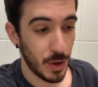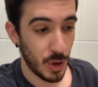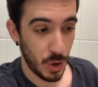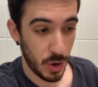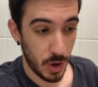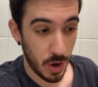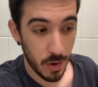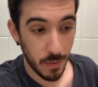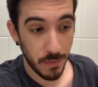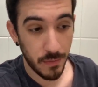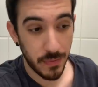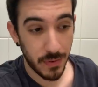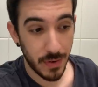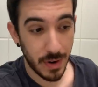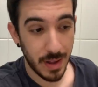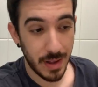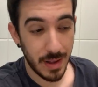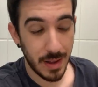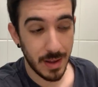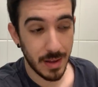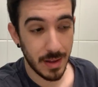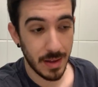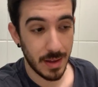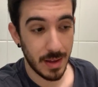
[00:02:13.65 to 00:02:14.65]

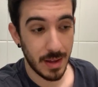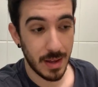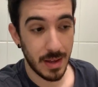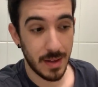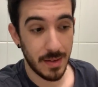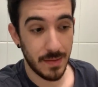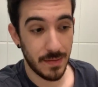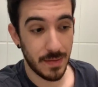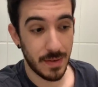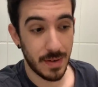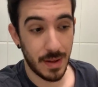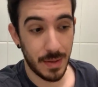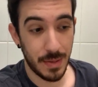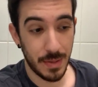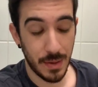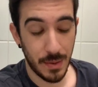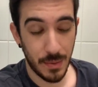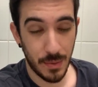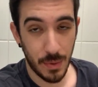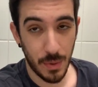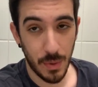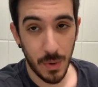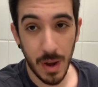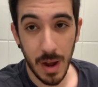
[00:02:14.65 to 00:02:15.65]
Hopefully, if nothing
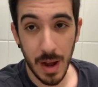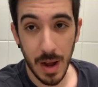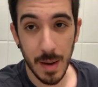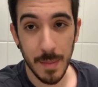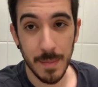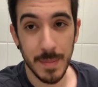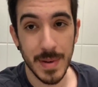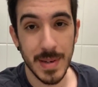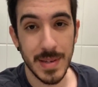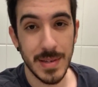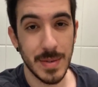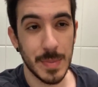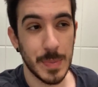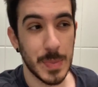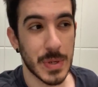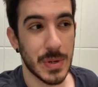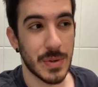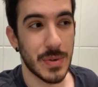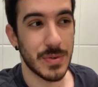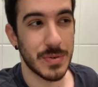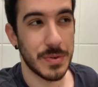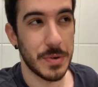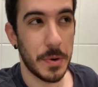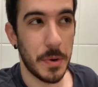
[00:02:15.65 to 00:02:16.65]
wrong happens,
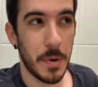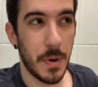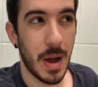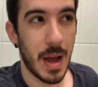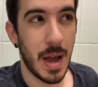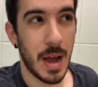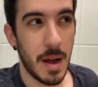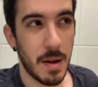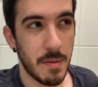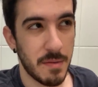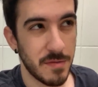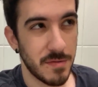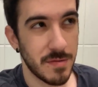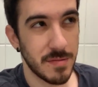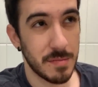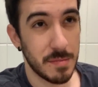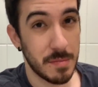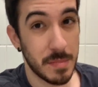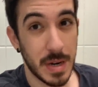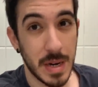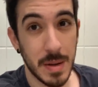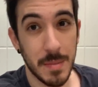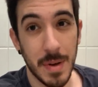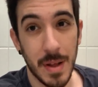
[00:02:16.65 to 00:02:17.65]
because you know I have
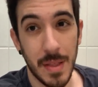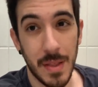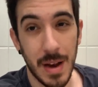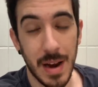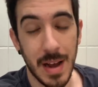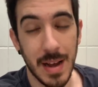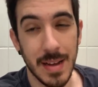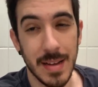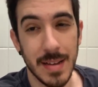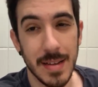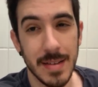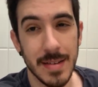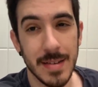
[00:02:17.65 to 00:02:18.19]
very bad luck,